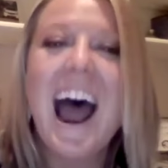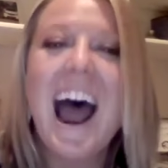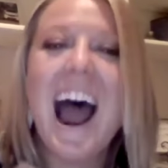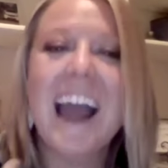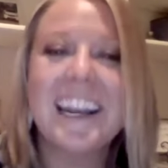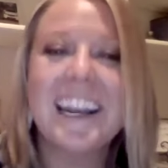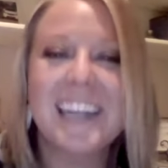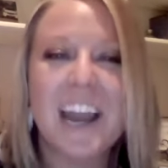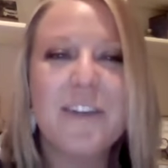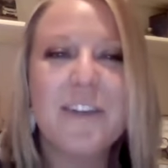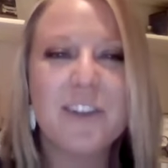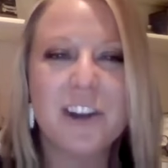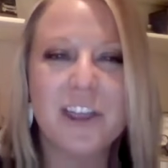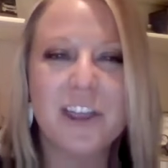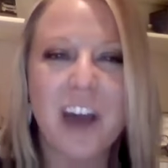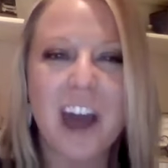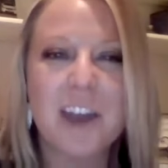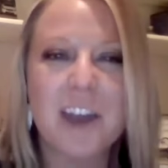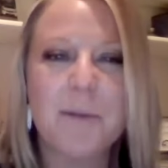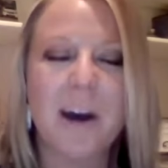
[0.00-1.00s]
I never
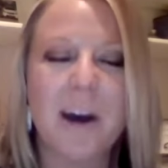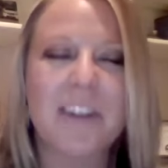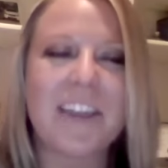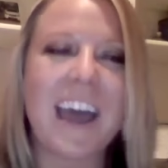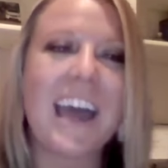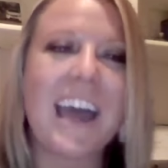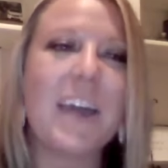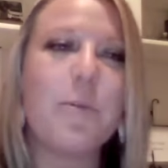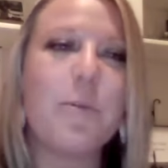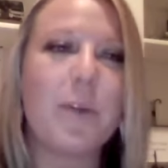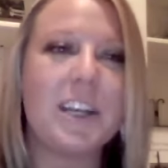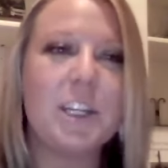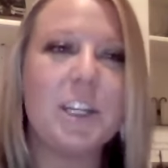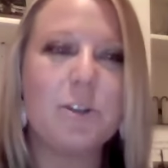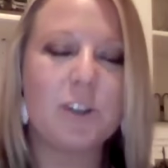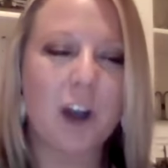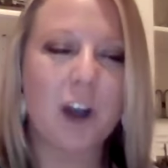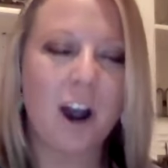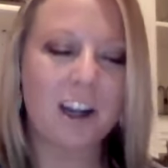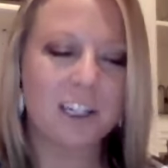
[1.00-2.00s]
thought about that. And when you
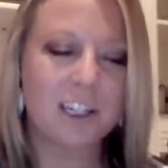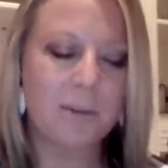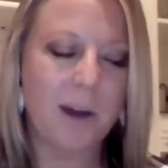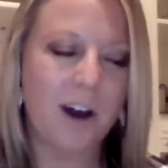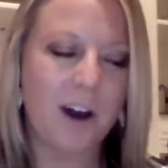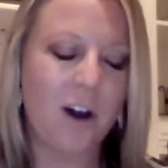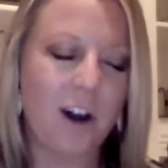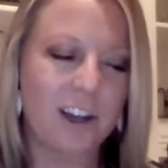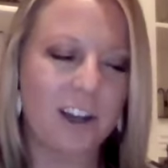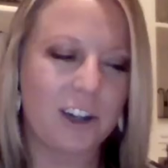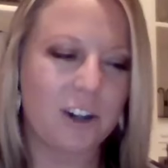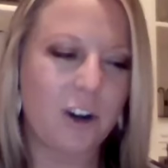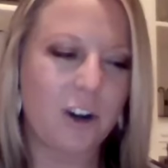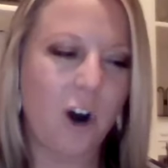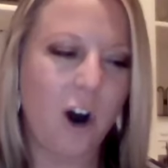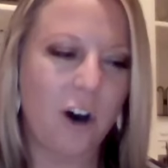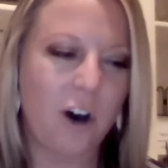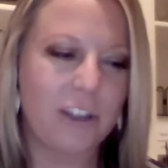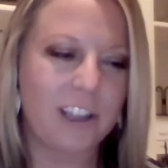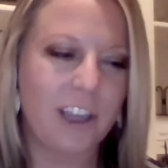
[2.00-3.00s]
talked about on your
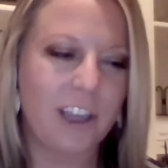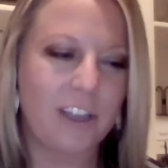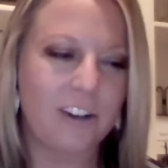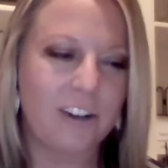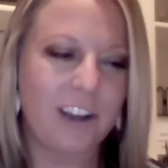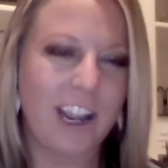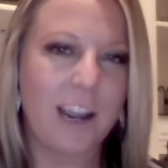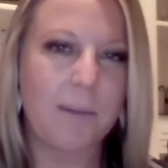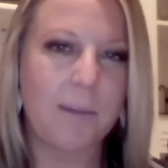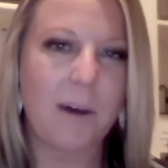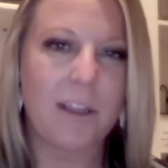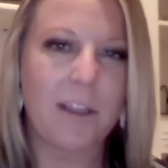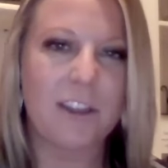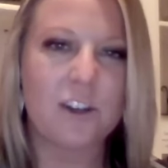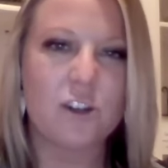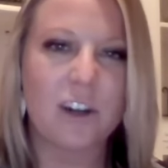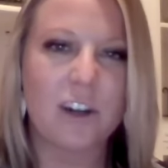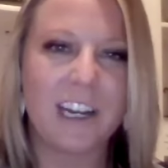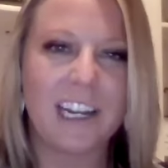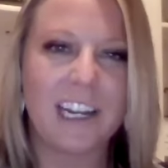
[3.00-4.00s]
call the other day about the
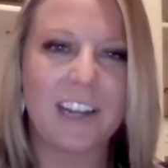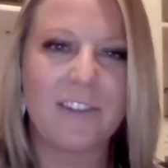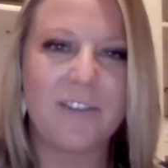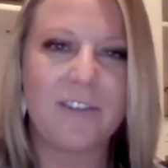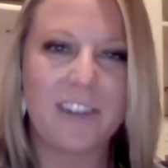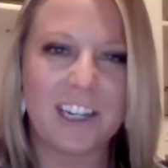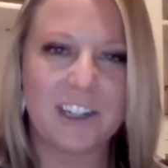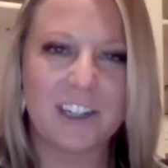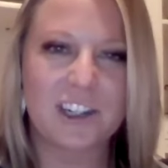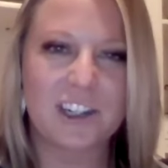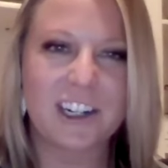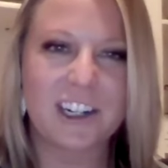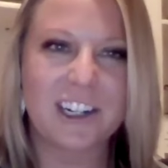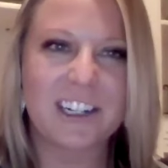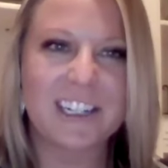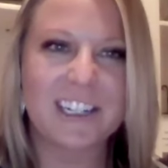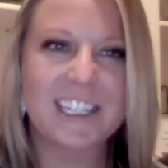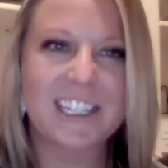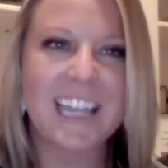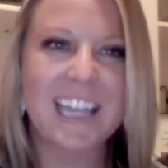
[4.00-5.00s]
trading
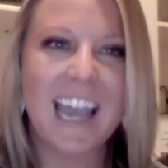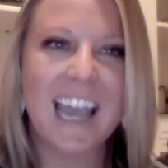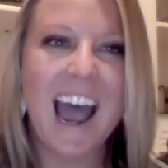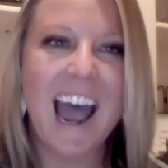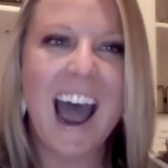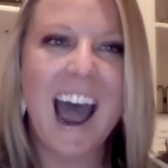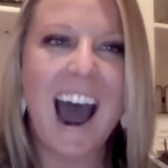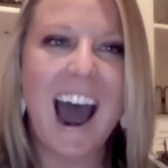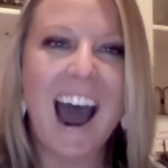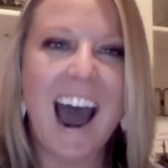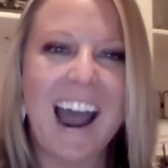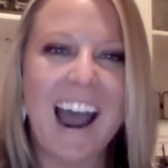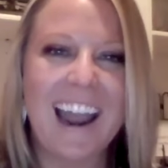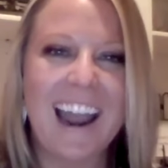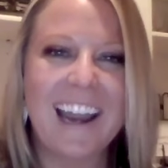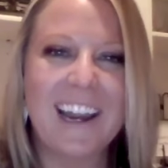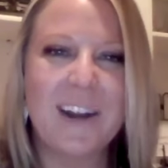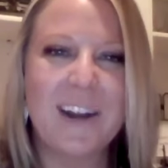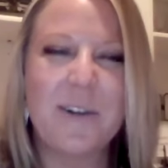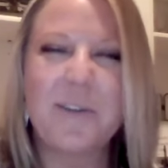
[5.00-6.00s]
features,
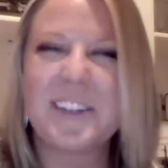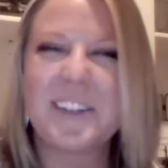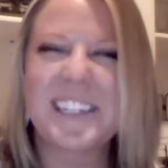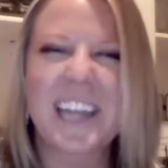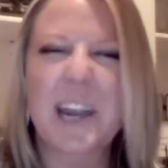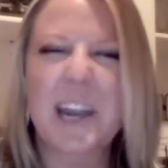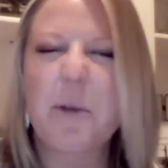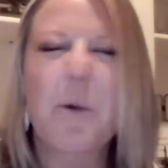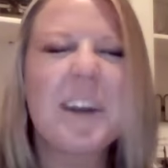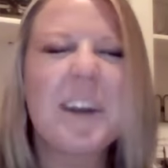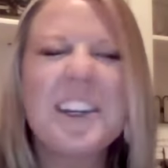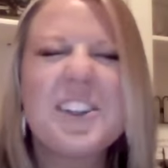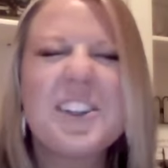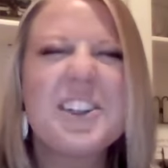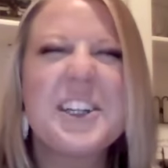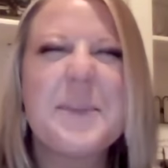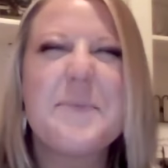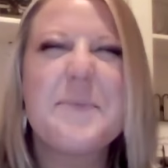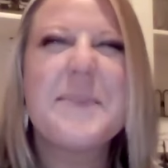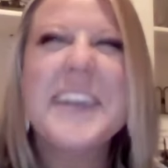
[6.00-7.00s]
I was like, what does
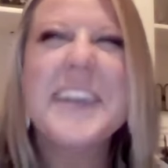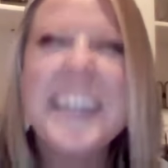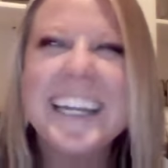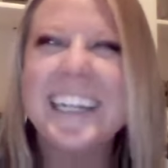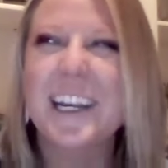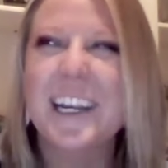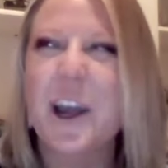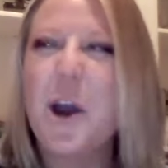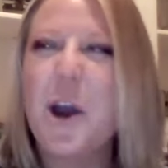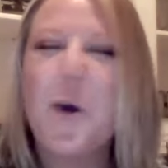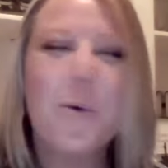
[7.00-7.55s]
she mean?